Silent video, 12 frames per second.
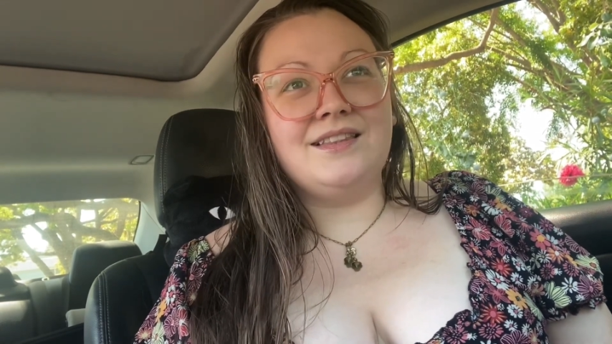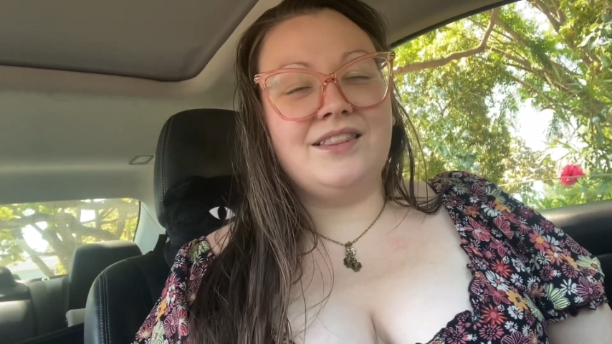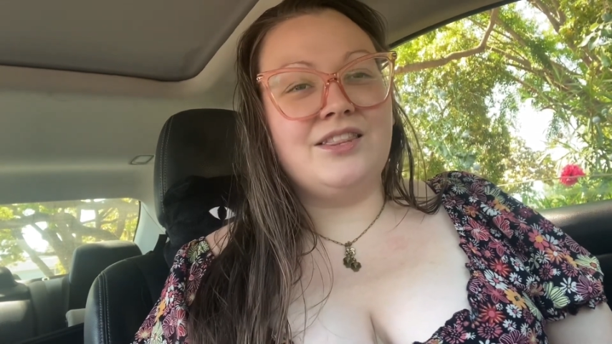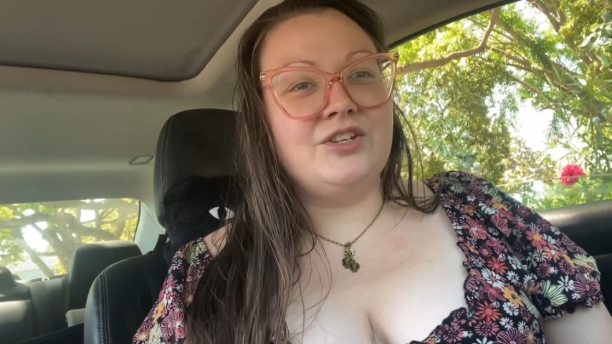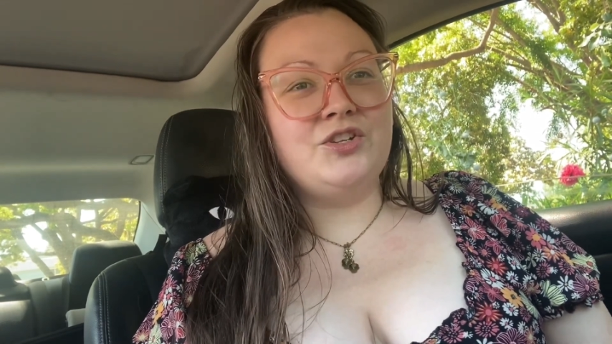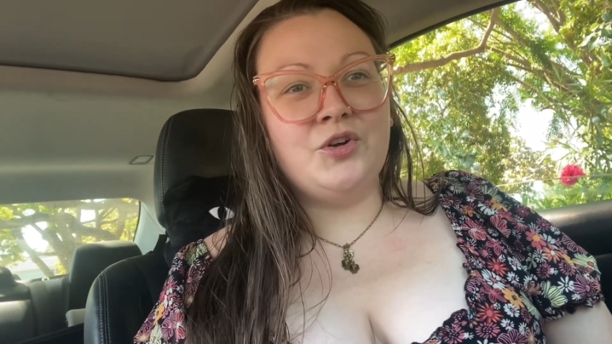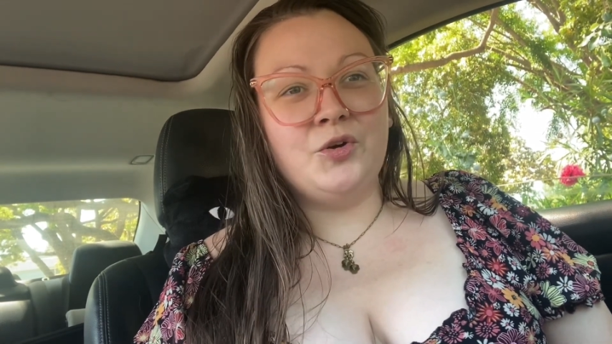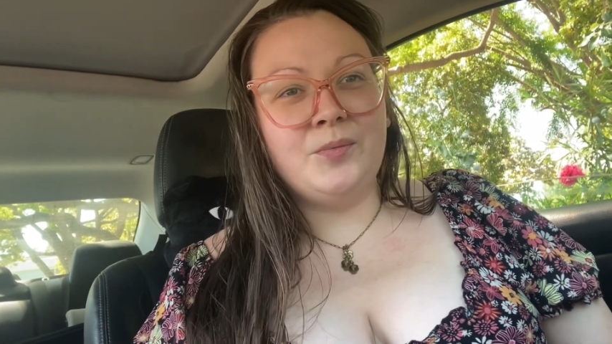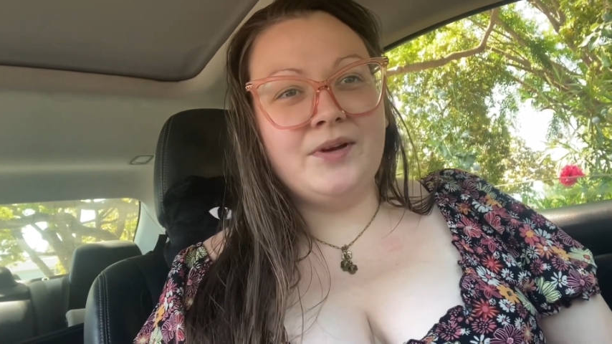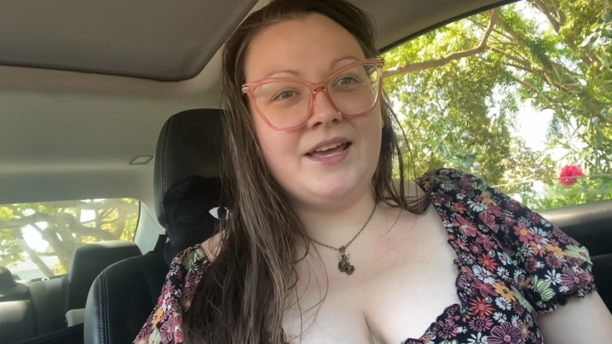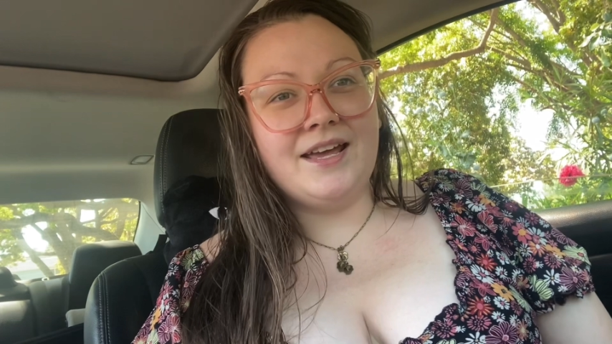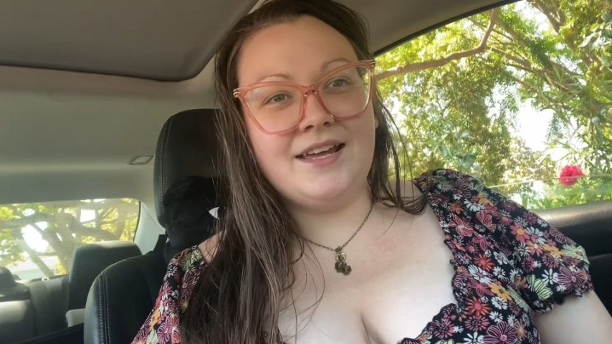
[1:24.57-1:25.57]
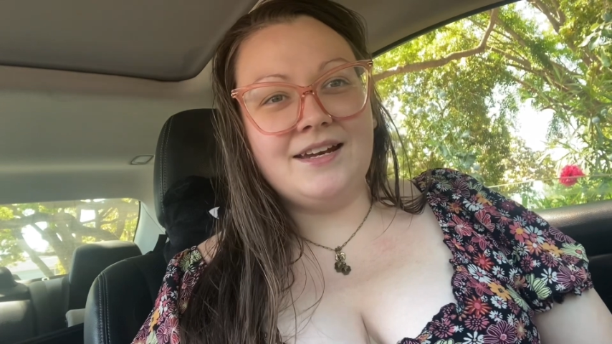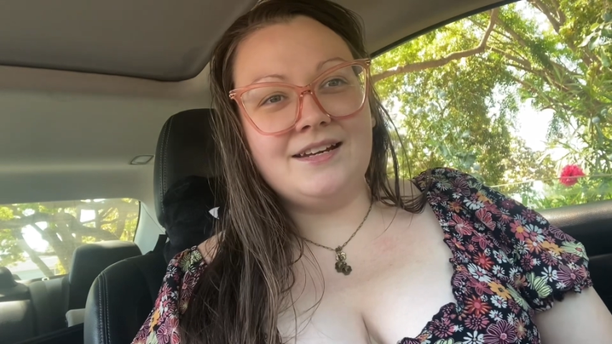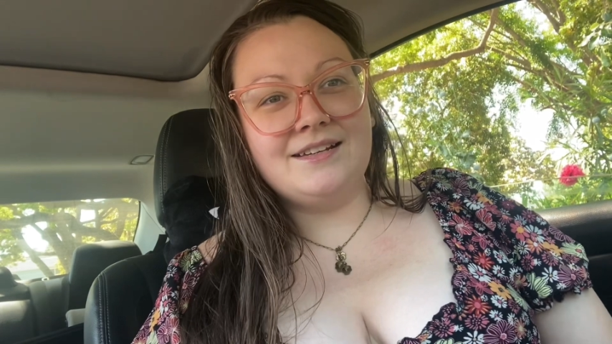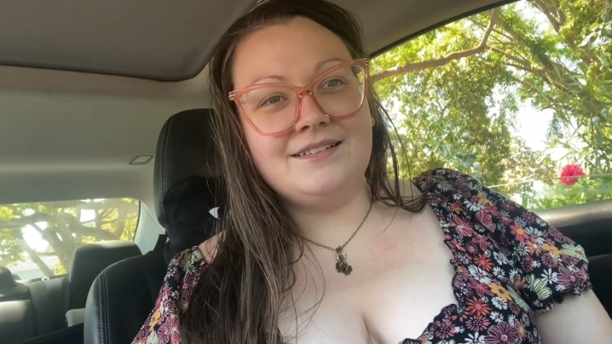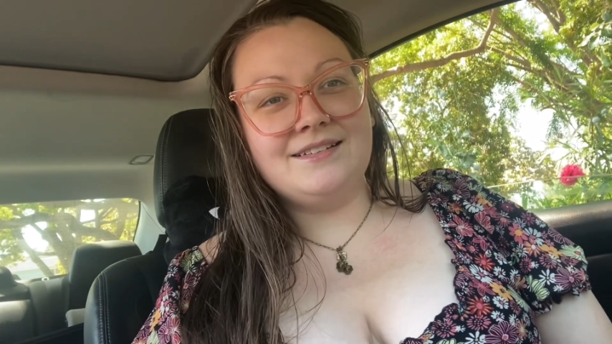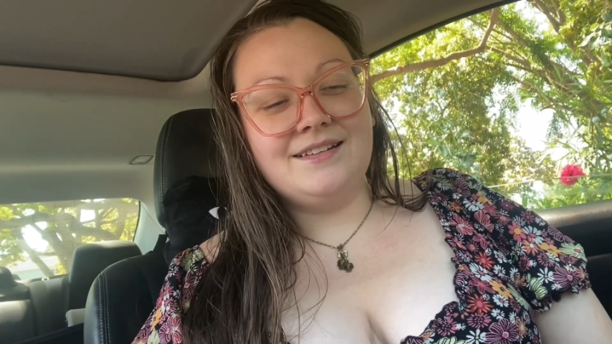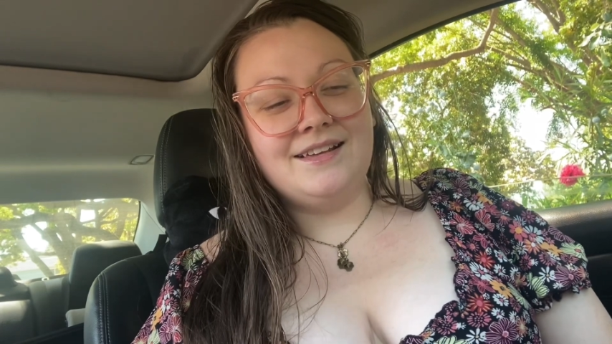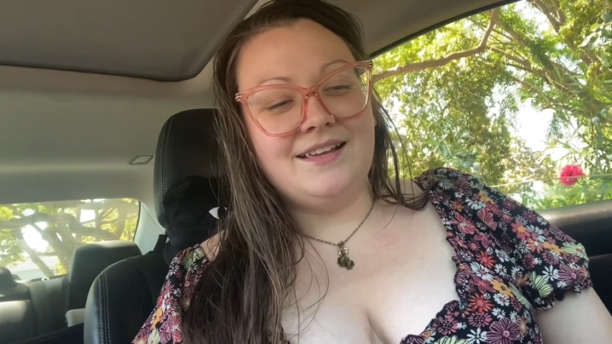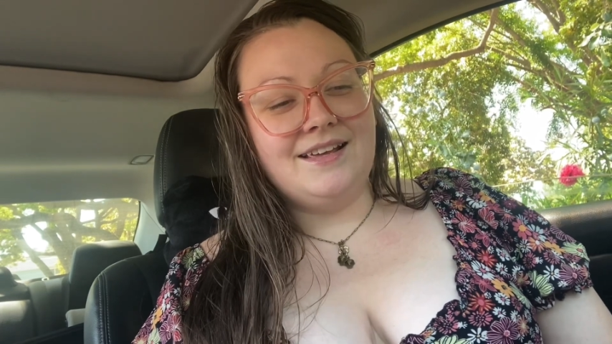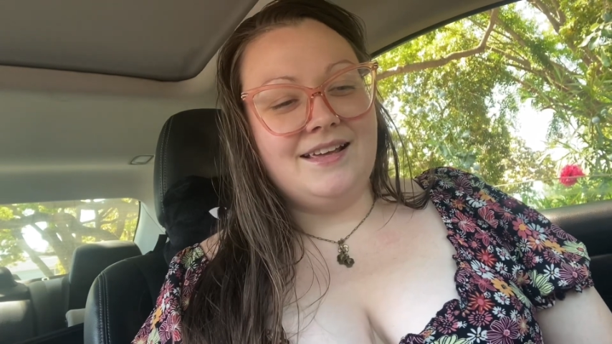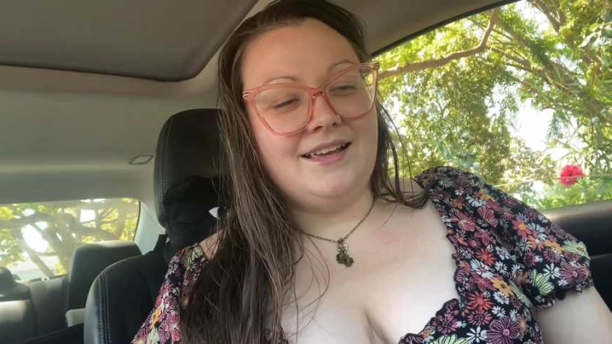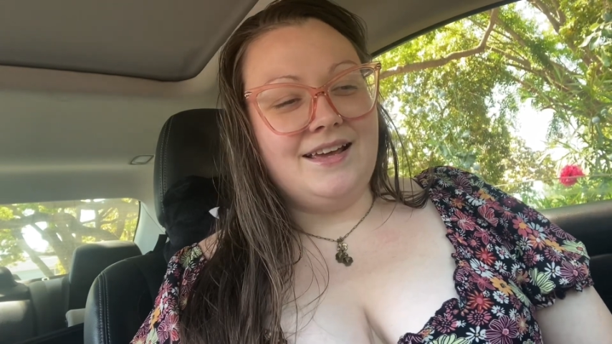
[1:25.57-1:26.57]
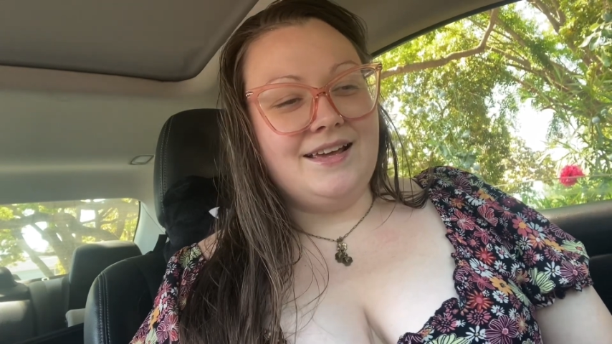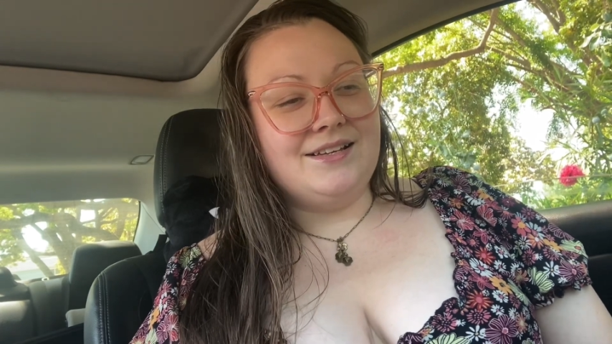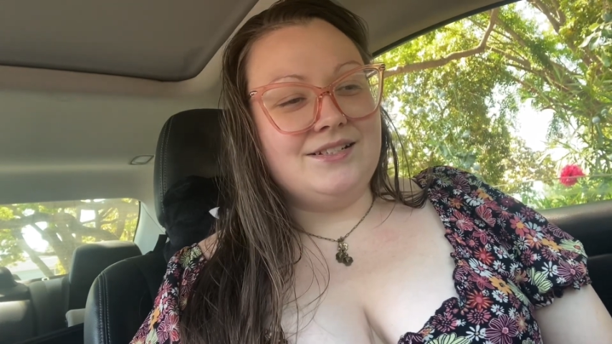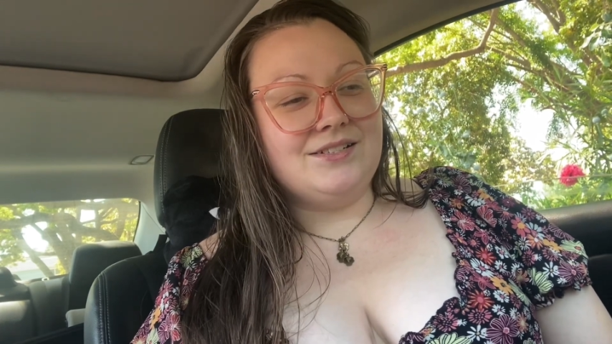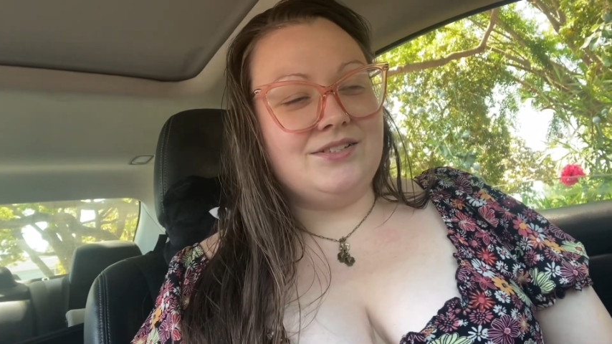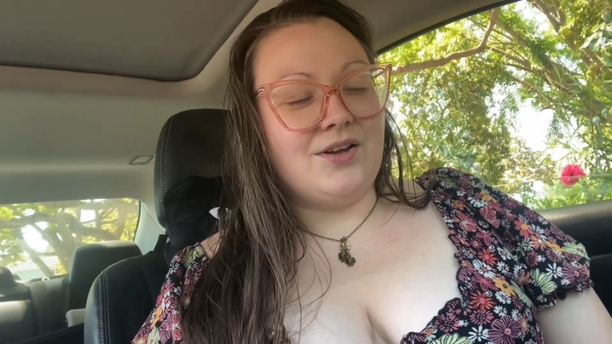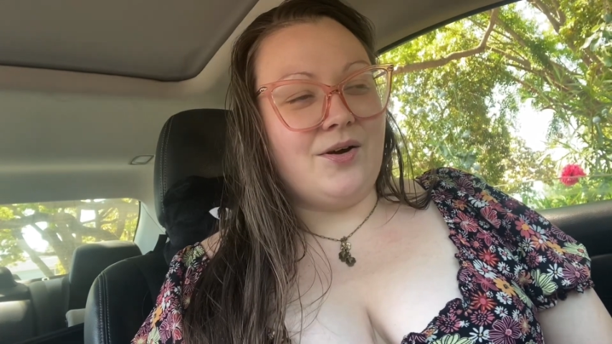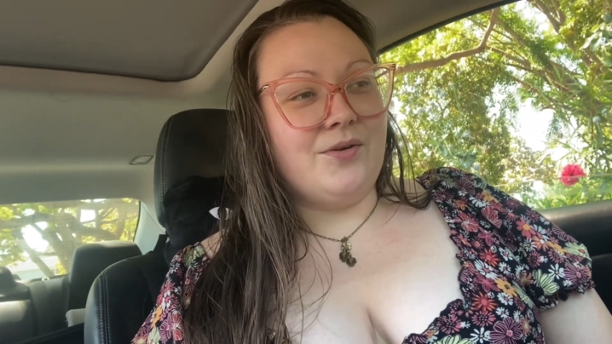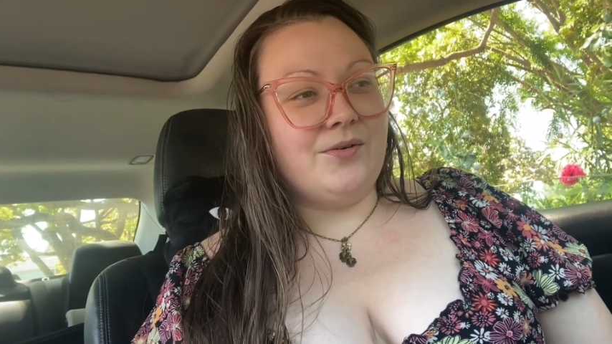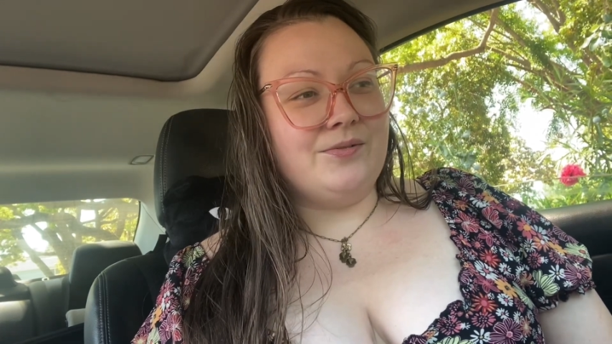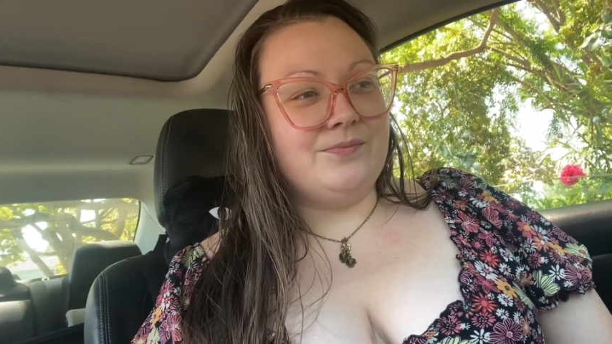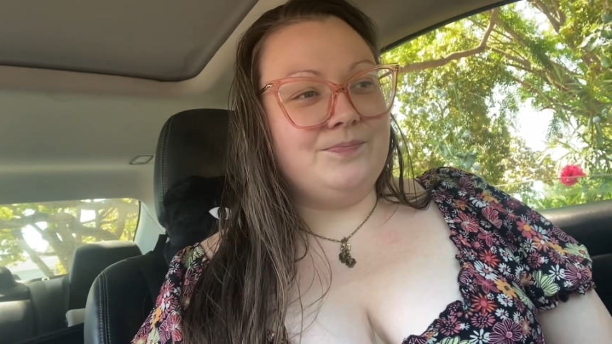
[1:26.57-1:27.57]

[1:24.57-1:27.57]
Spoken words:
the tube again. So